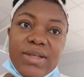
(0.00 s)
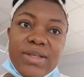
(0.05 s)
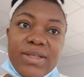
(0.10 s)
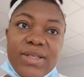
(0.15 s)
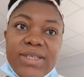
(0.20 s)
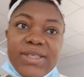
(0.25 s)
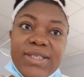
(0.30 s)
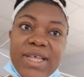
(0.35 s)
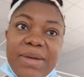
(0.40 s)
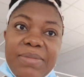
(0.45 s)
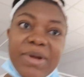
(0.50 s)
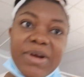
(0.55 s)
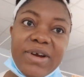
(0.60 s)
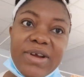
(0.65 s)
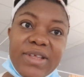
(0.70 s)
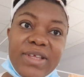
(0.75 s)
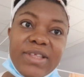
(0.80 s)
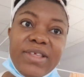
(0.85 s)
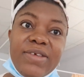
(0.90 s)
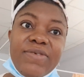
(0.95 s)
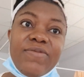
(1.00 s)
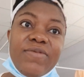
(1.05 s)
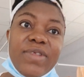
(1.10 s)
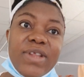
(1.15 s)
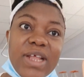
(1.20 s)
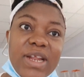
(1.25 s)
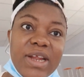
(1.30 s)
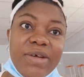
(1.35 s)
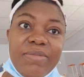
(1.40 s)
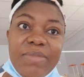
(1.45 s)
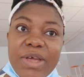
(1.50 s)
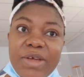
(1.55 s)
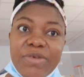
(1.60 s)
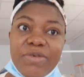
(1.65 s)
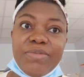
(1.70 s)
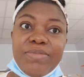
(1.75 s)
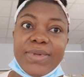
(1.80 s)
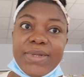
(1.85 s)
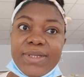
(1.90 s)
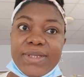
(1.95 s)
This time around, they didn't even allow my
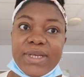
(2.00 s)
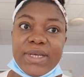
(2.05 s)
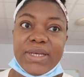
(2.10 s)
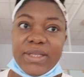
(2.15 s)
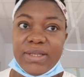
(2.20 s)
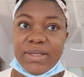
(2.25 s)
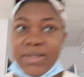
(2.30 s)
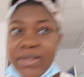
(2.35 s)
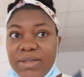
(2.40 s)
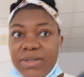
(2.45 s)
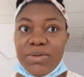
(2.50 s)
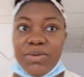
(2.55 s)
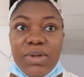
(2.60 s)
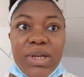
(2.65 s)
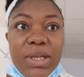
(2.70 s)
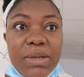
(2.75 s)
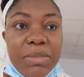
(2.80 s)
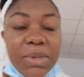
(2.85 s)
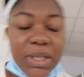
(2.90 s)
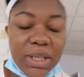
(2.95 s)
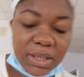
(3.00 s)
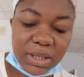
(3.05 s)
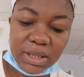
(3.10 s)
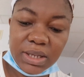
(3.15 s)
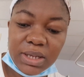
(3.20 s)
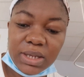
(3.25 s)
hub inside. It's only me.